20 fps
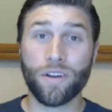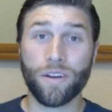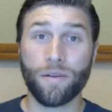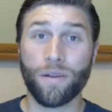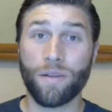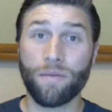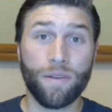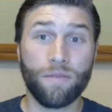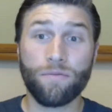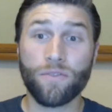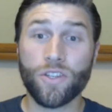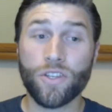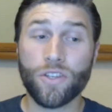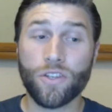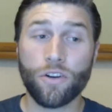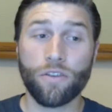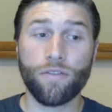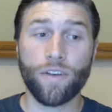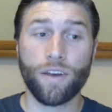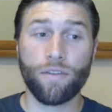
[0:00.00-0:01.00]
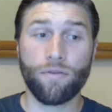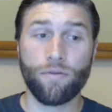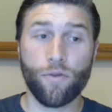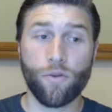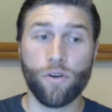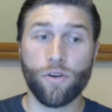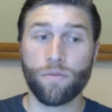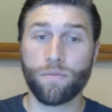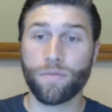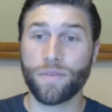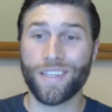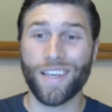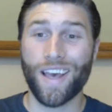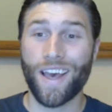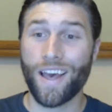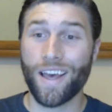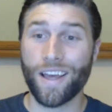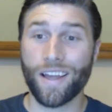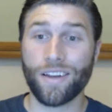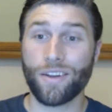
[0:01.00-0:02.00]
Even survey forms
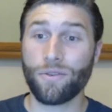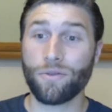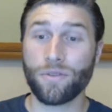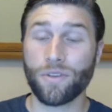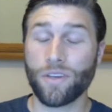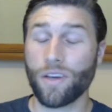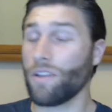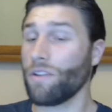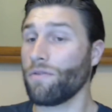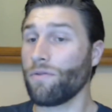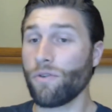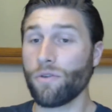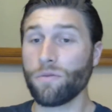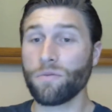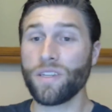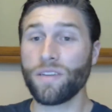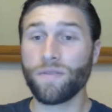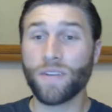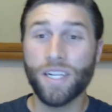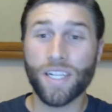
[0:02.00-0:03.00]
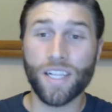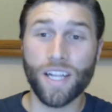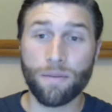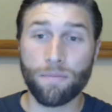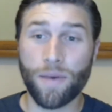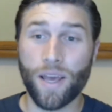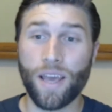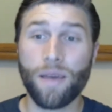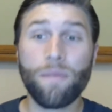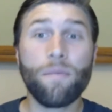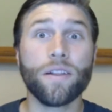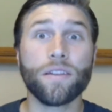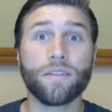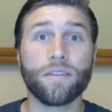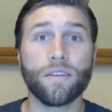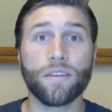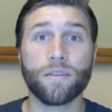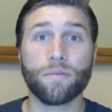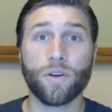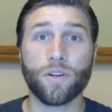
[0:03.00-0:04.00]
and using other forms to even collect
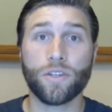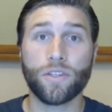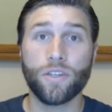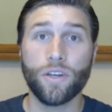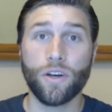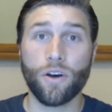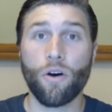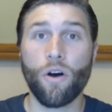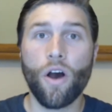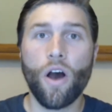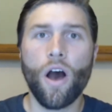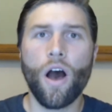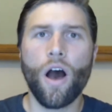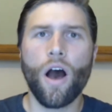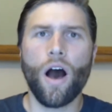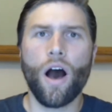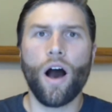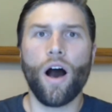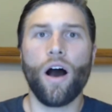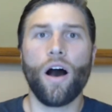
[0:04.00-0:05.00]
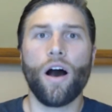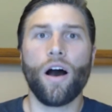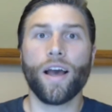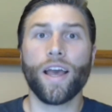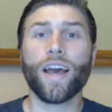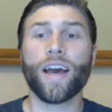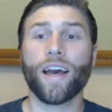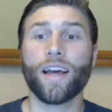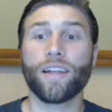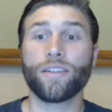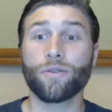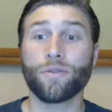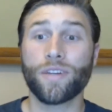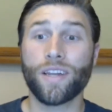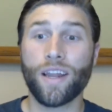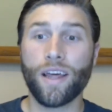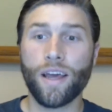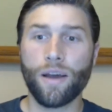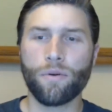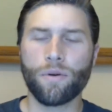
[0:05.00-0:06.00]
payments as much so. And so
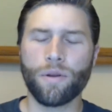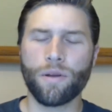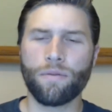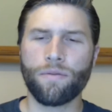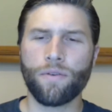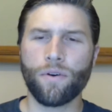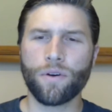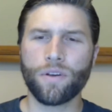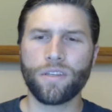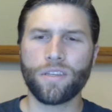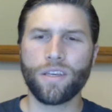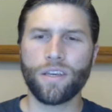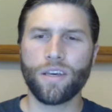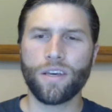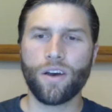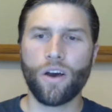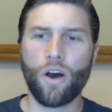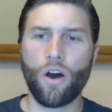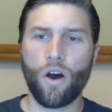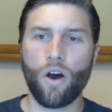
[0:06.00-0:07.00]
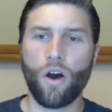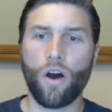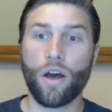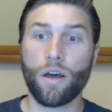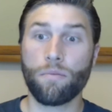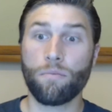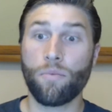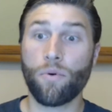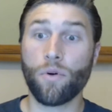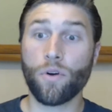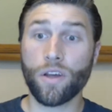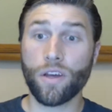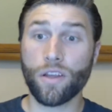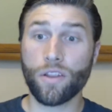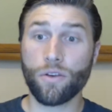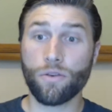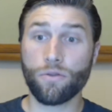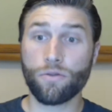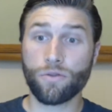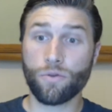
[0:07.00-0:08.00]
today we're going to be focusing on putting
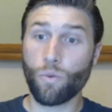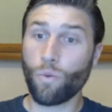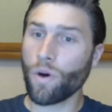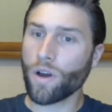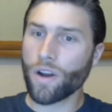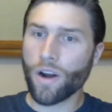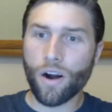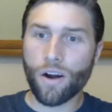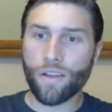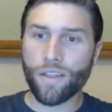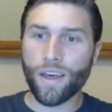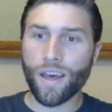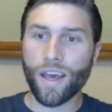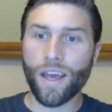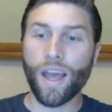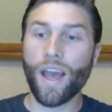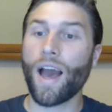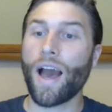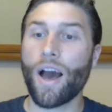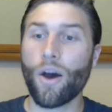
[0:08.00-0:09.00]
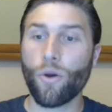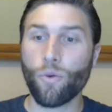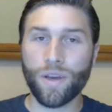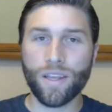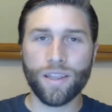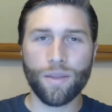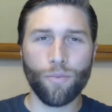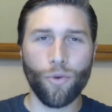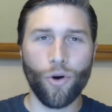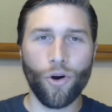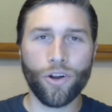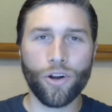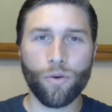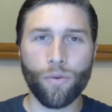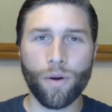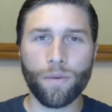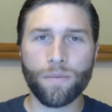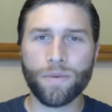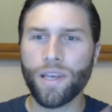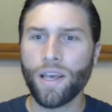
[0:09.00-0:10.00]
those, what are they, how we get them on our
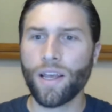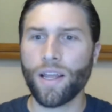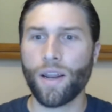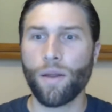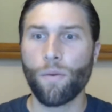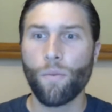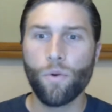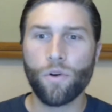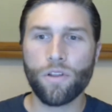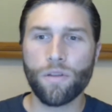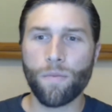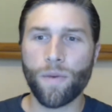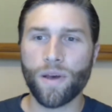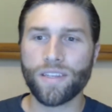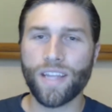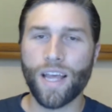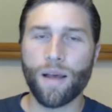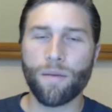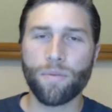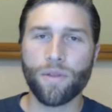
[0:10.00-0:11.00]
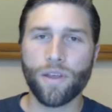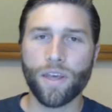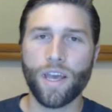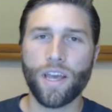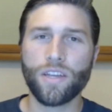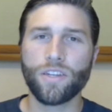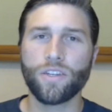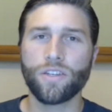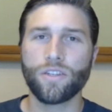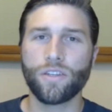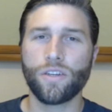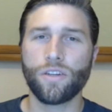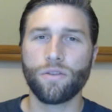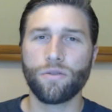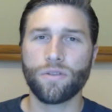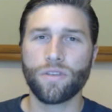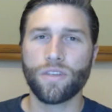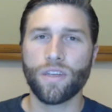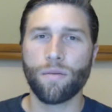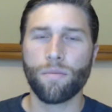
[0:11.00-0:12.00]
website, and what are the best applications to
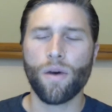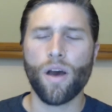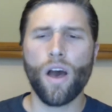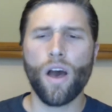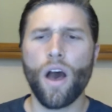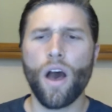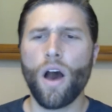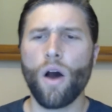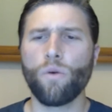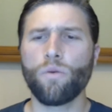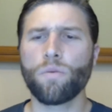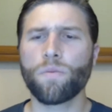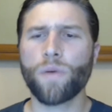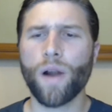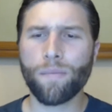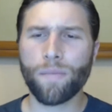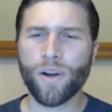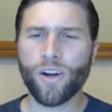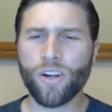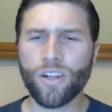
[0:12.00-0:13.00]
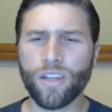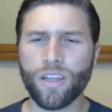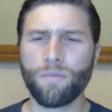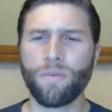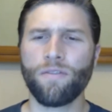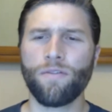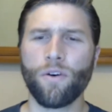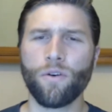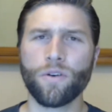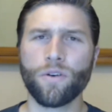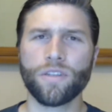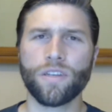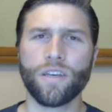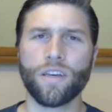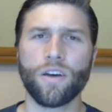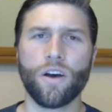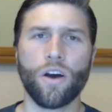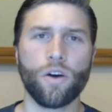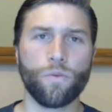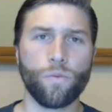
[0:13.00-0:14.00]
use them. We'll primarily be
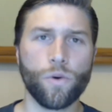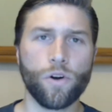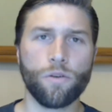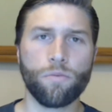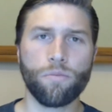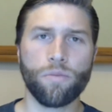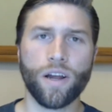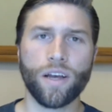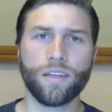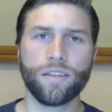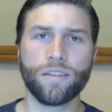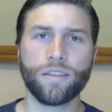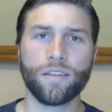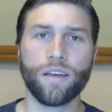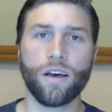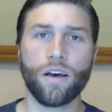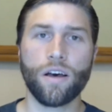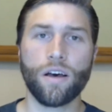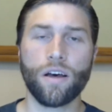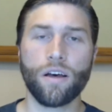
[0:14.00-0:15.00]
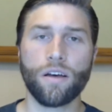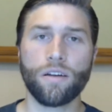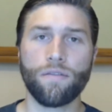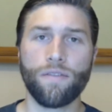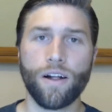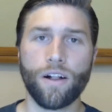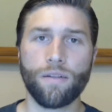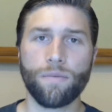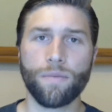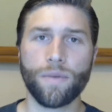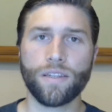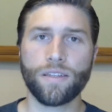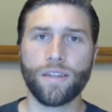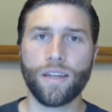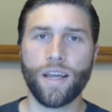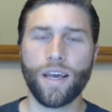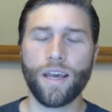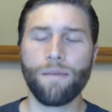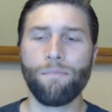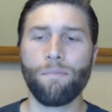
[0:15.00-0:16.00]
focusing on WordPress development
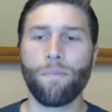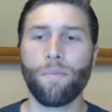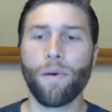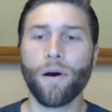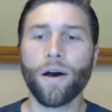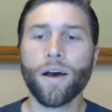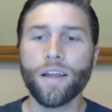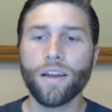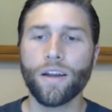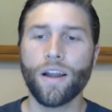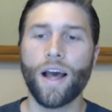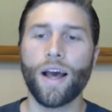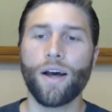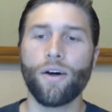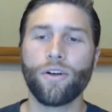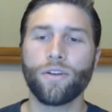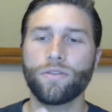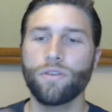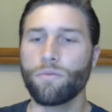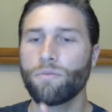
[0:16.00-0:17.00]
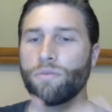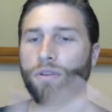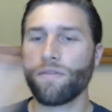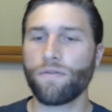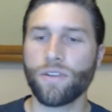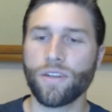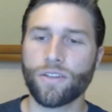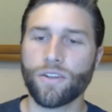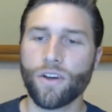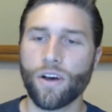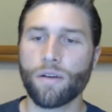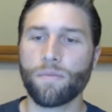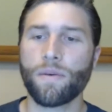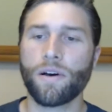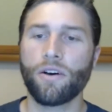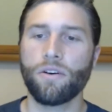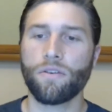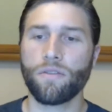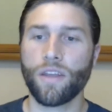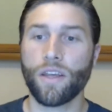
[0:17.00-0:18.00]
today, but I'll also briefly talk
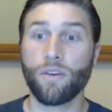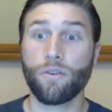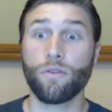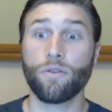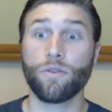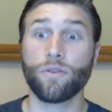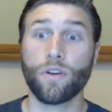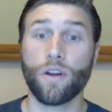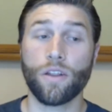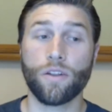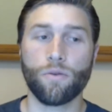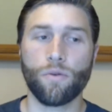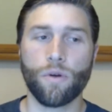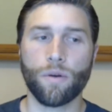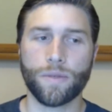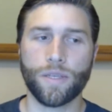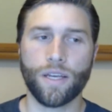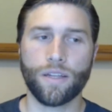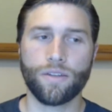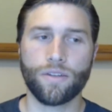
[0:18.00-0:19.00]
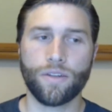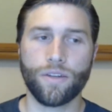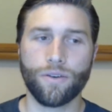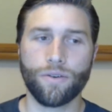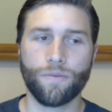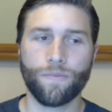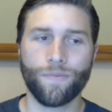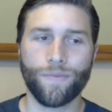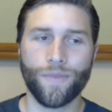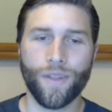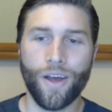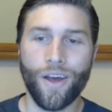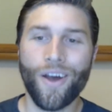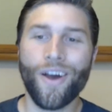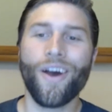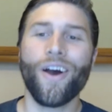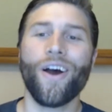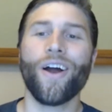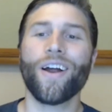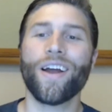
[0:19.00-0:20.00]
about how you can use it on other websites too.
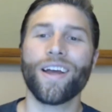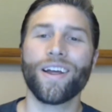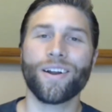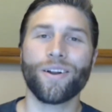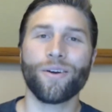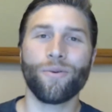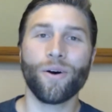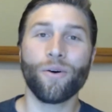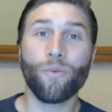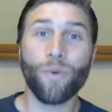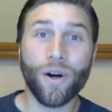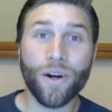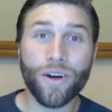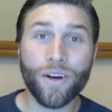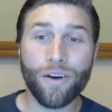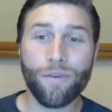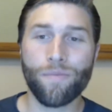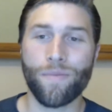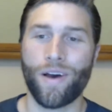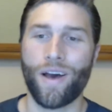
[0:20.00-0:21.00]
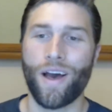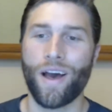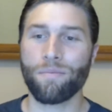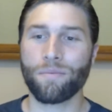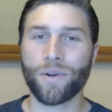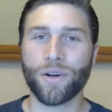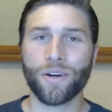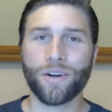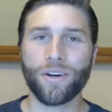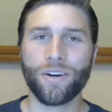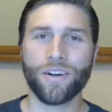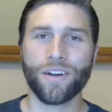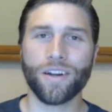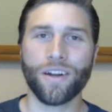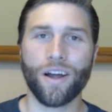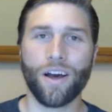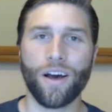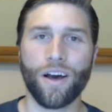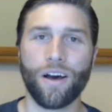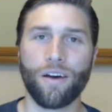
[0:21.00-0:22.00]
Alright, well welcome, I'm Kurt.
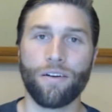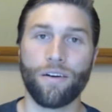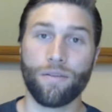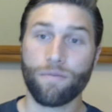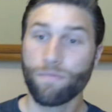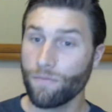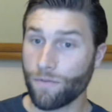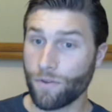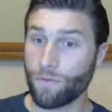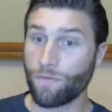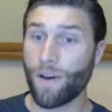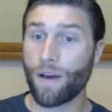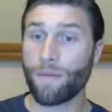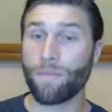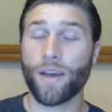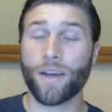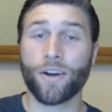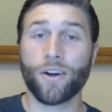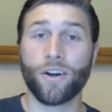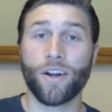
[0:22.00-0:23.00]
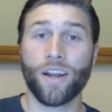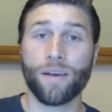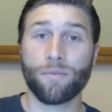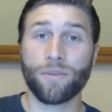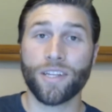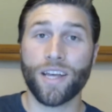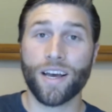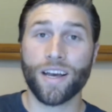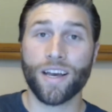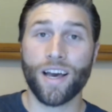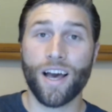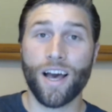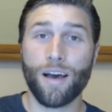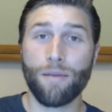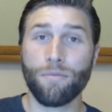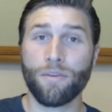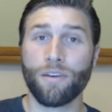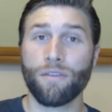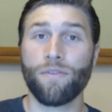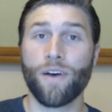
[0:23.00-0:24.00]
You can find me at
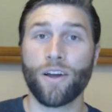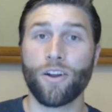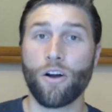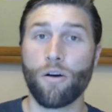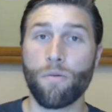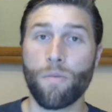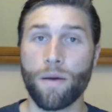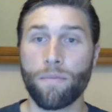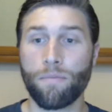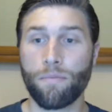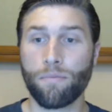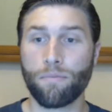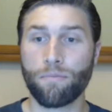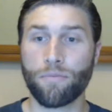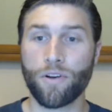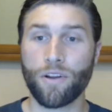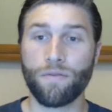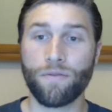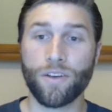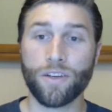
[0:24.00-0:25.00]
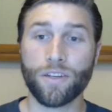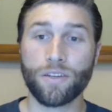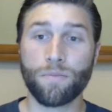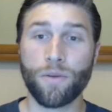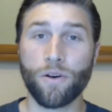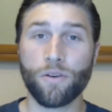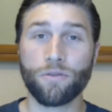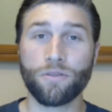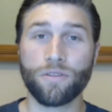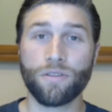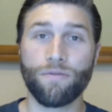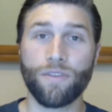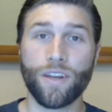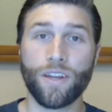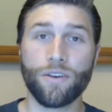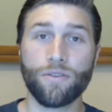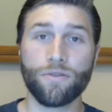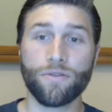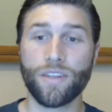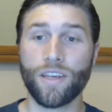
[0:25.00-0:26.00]
kurthamel.com. You can find all my previous posts and
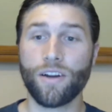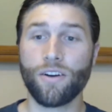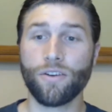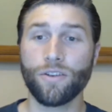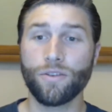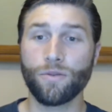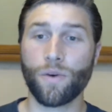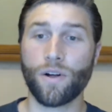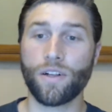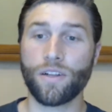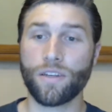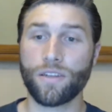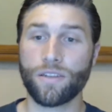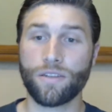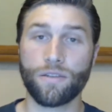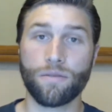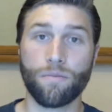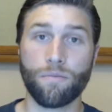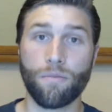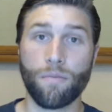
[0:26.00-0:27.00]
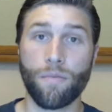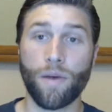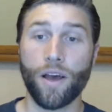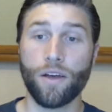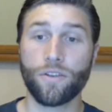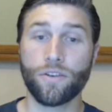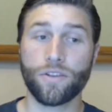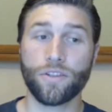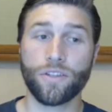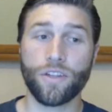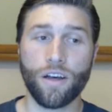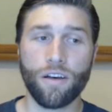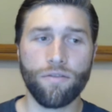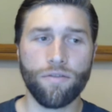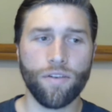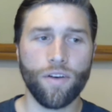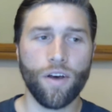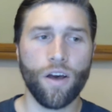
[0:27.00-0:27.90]
videos there as well as my other stuff.